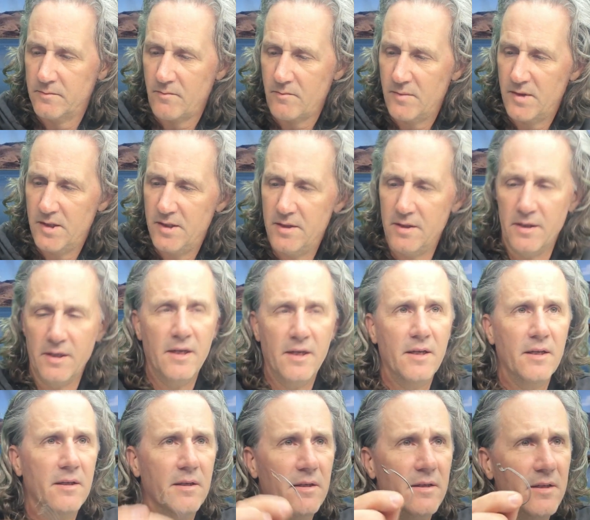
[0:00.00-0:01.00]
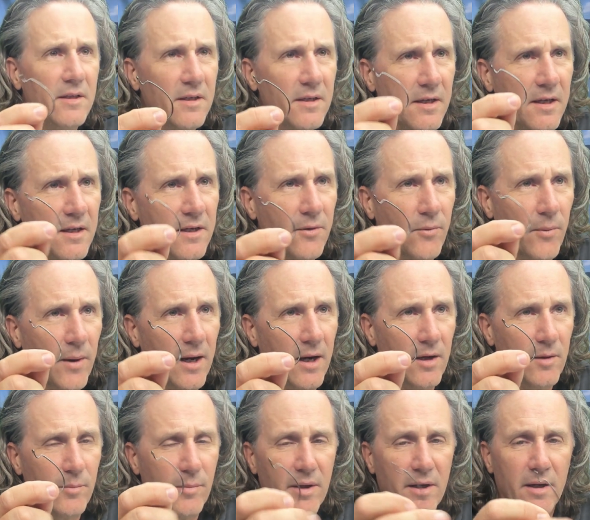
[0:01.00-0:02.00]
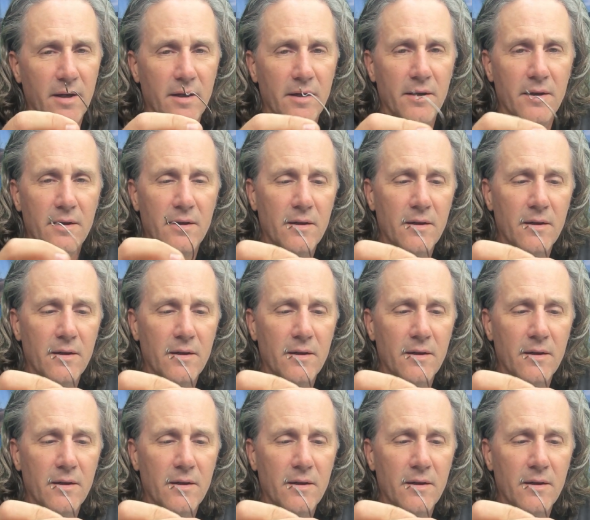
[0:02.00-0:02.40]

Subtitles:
you need a round bend.